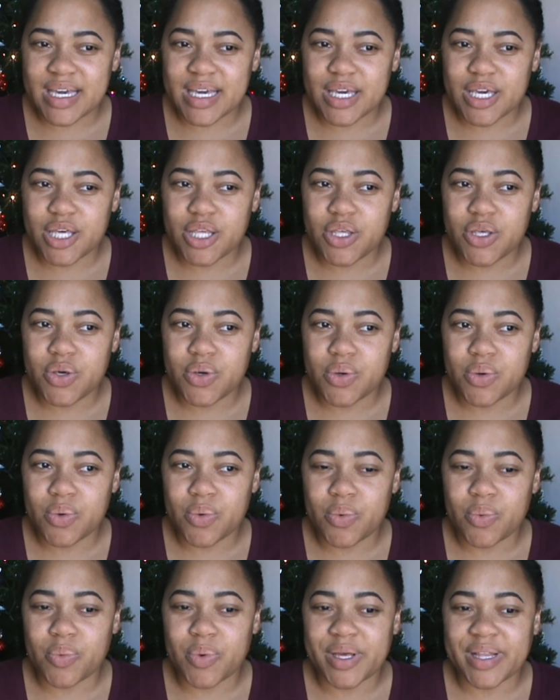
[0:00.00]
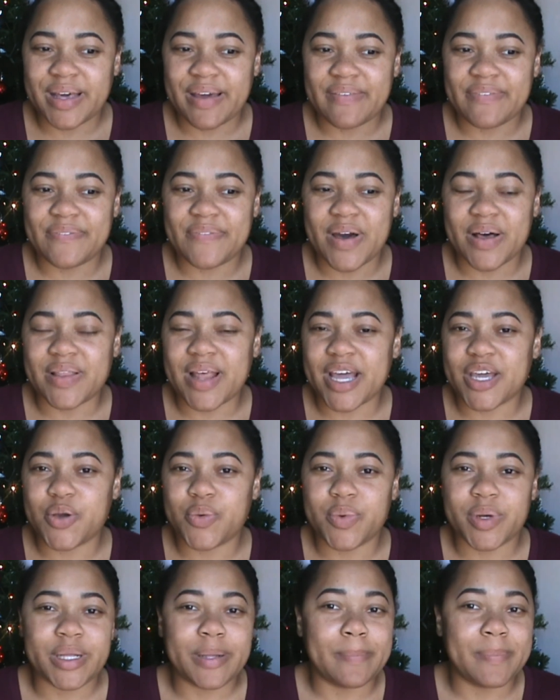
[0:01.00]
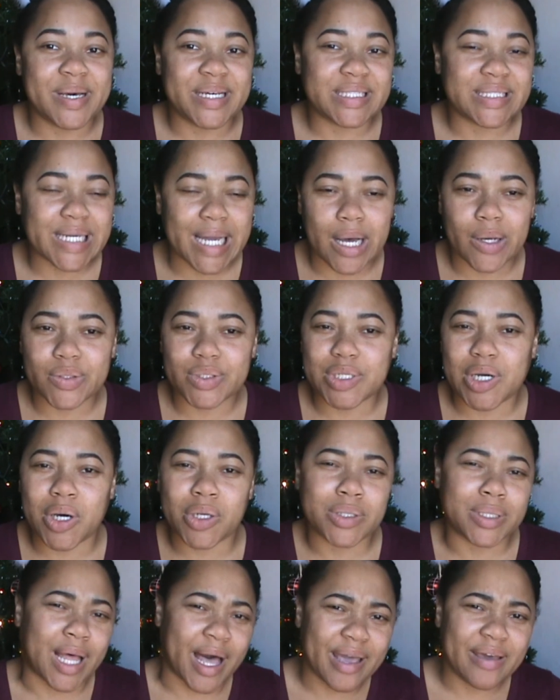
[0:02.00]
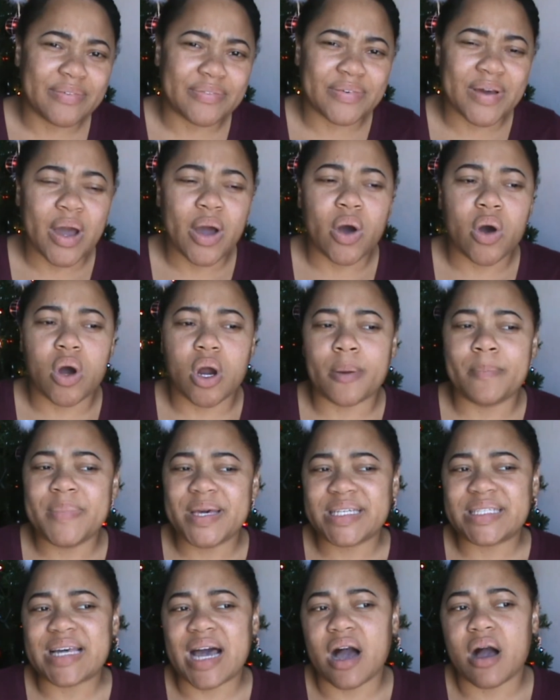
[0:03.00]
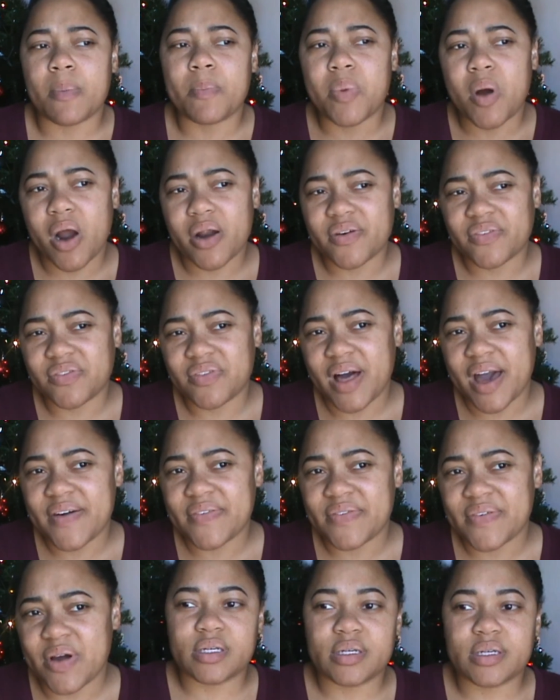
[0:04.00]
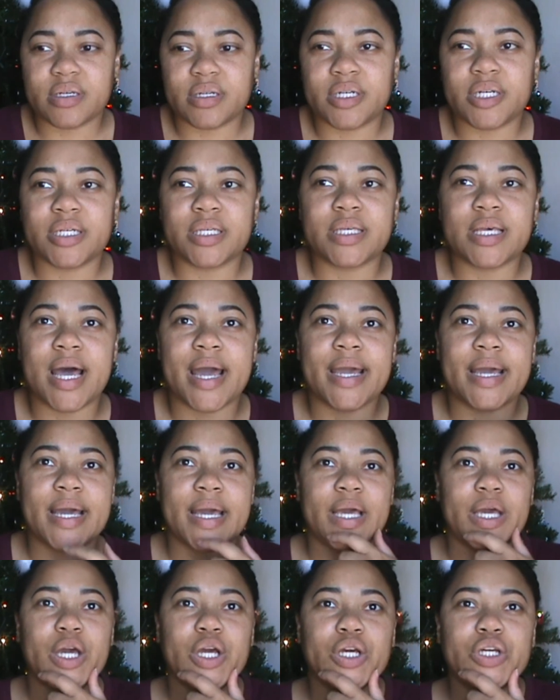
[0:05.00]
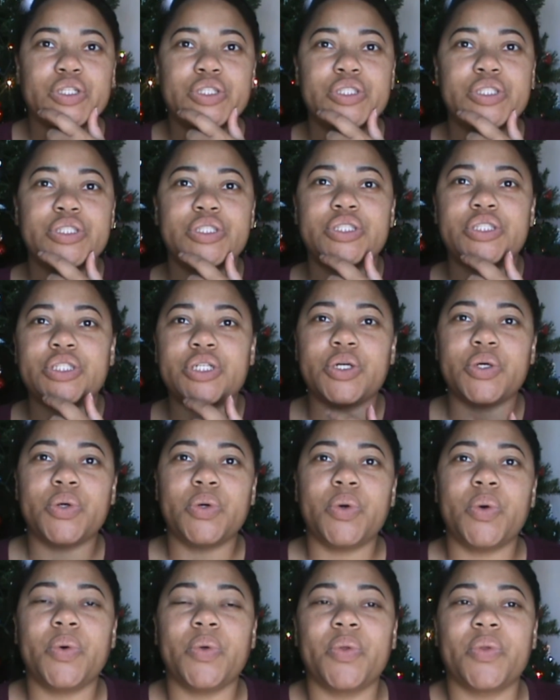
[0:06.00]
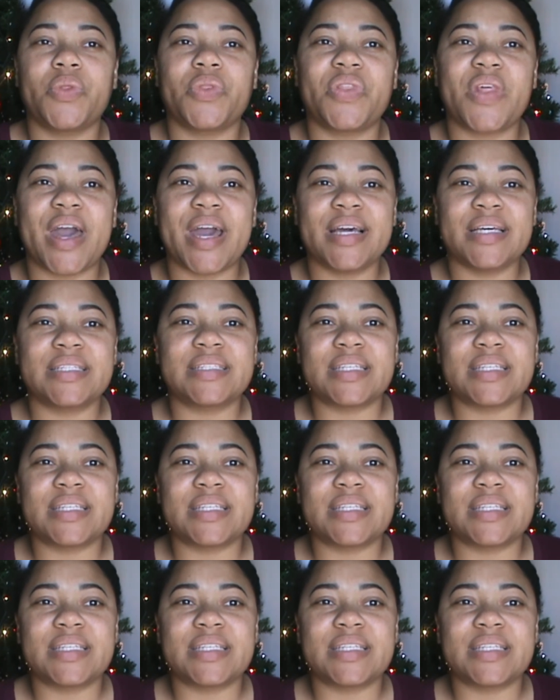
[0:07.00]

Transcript: you really felt like you really missed out on life or missed out a part of life. Just like do things